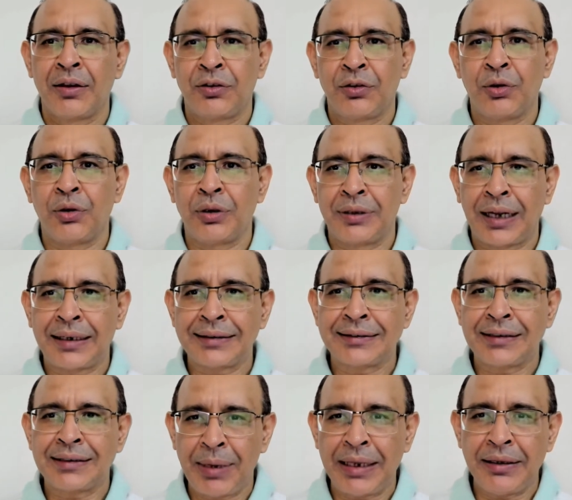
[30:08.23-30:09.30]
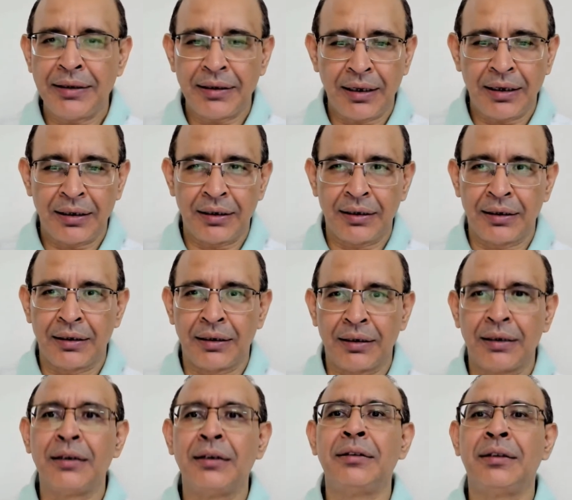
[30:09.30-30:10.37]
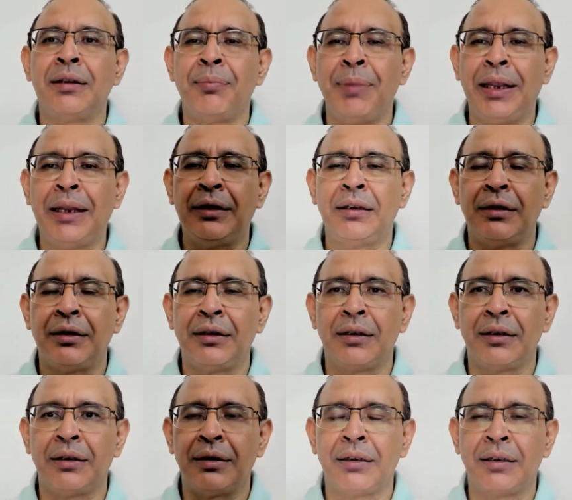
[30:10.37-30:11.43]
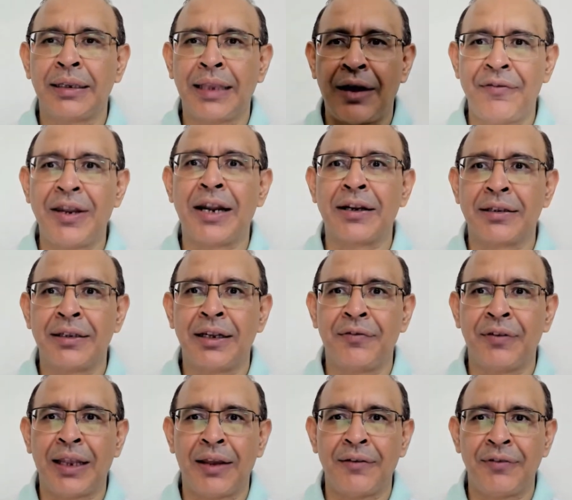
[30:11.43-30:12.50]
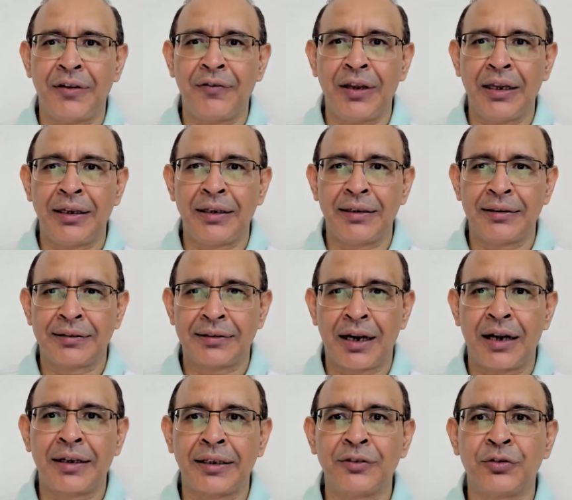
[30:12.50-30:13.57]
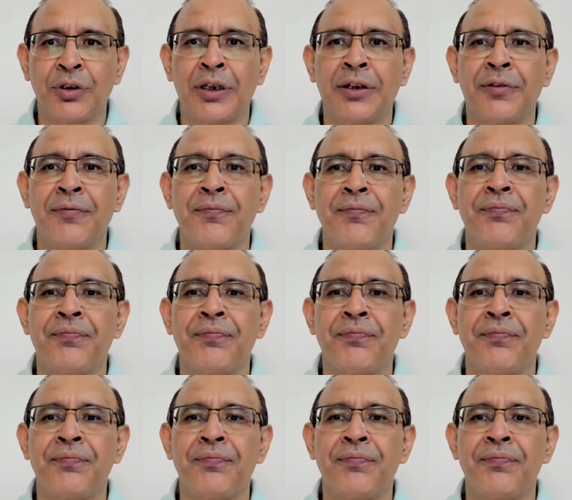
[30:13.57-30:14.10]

So that is the main caveat that we have when we start insulin.